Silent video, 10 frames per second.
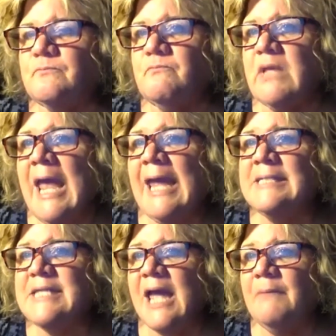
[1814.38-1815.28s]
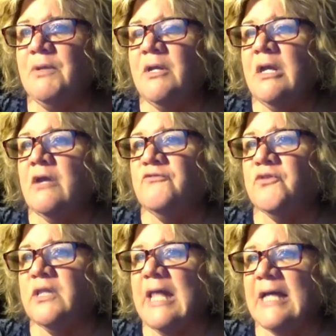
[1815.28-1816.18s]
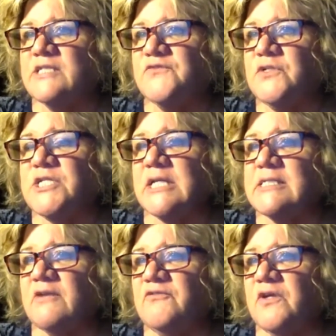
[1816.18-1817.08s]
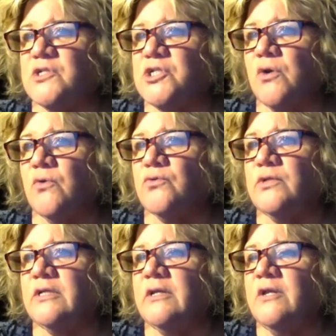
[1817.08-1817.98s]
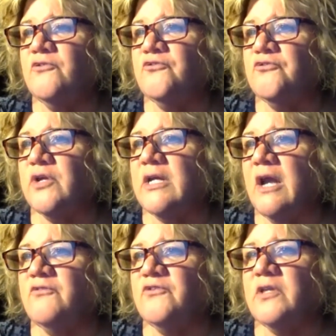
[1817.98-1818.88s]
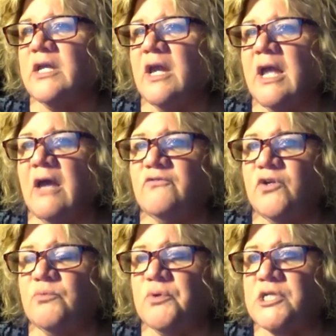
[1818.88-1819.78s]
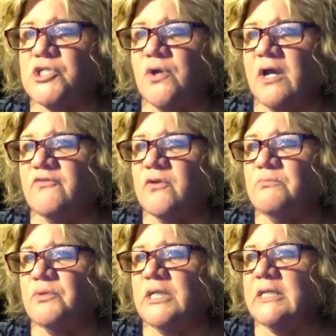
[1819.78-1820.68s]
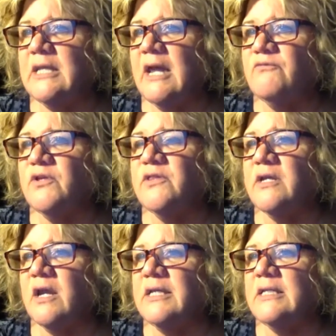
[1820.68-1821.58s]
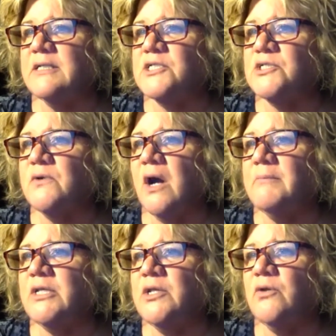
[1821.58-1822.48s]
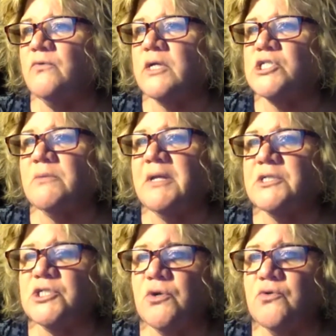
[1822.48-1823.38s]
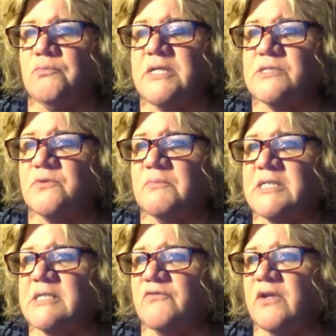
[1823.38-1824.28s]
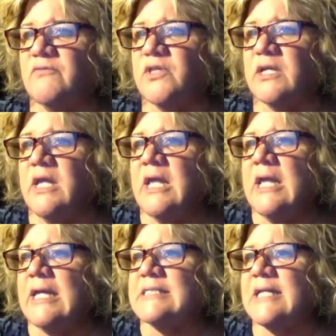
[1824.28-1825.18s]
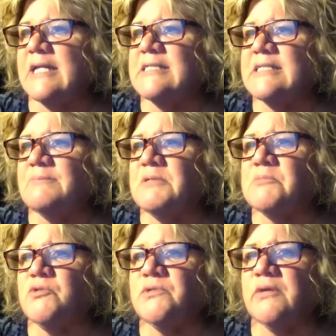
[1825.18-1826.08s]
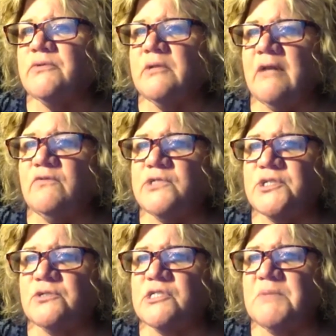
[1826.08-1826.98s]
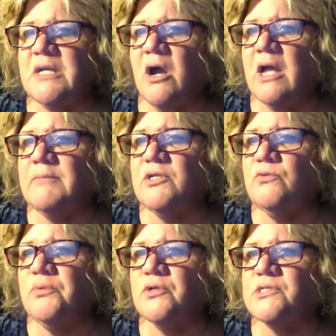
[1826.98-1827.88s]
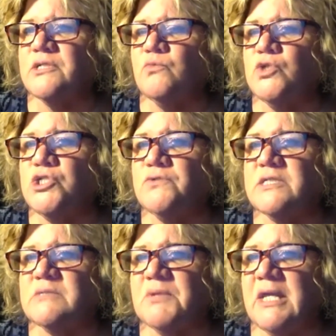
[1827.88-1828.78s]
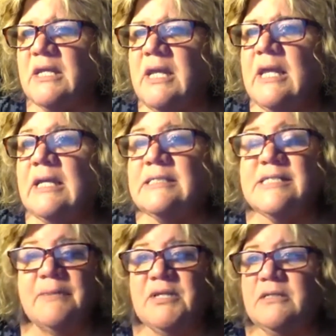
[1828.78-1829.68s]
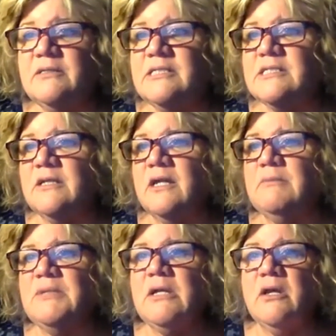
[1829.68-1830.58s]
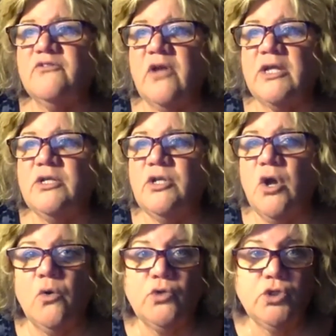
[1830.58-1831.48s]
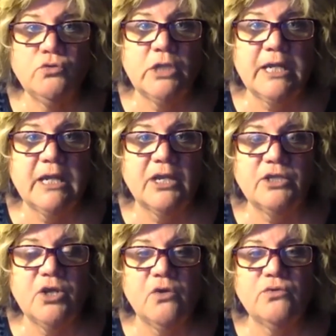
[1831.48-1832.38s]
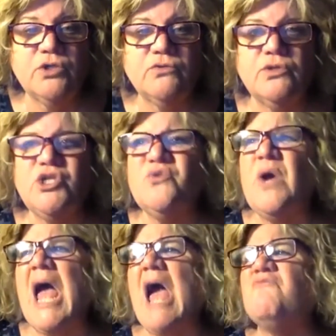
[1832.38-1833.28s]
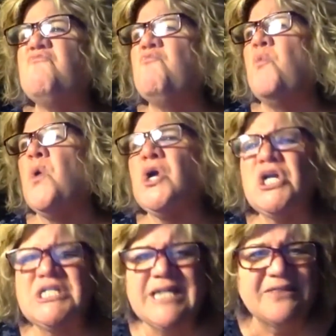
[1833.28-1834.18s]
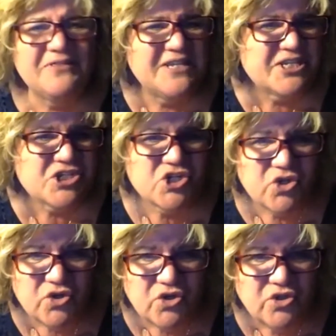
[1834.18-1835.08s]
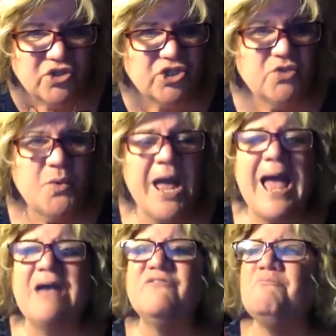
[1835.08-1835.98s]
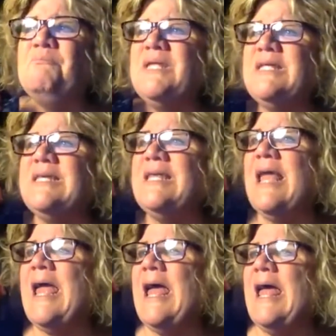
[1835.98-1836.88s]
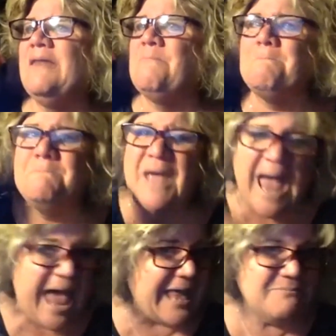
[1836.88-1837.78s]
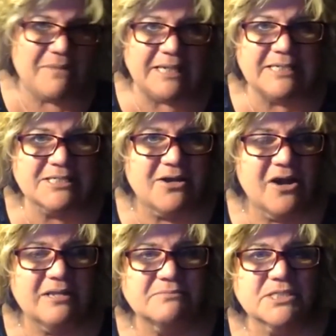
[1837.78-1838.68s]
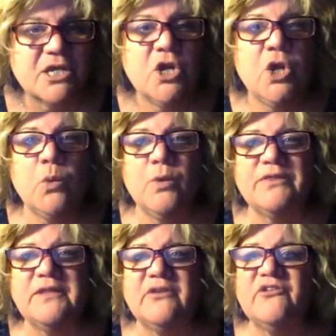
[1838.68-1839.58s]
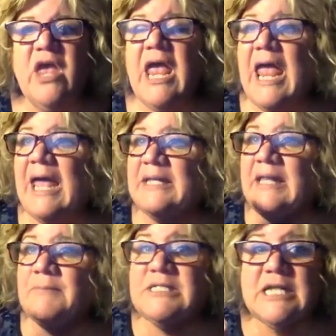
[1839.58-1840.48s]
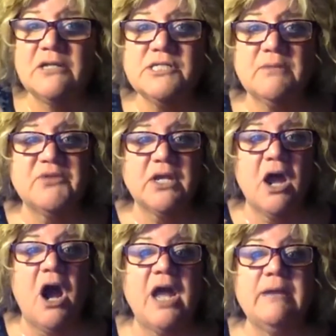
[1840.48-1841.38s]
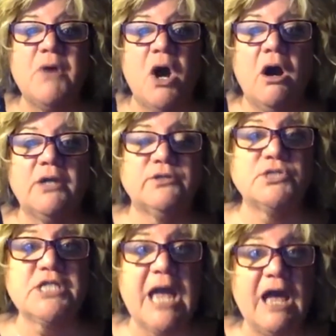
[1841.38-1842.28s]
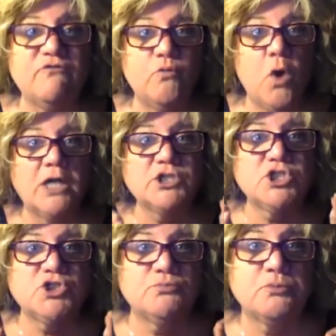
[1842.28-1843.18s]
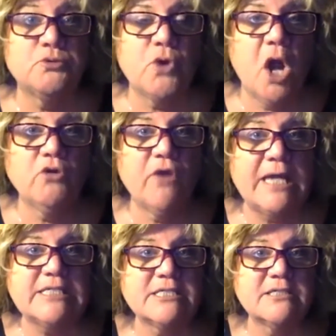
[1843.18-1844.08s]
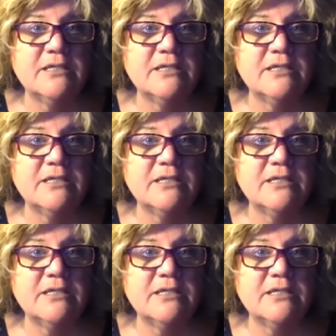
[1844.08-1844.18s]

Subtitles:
Hey, Deb, for the last few days, I felt totally free. I feel like I have no pressure. I have completed everything I needed to. I'm in no rush. I'm at a total peace with myself and everything. It's like I stepped up to another level, so to speak. I am a new person. Would you explain? Debbie, listen, honey, because I know you like I know you, you have worked at this, girl. You have been at bat many times with this. And let me tell you something. I am honored to have watched your progress.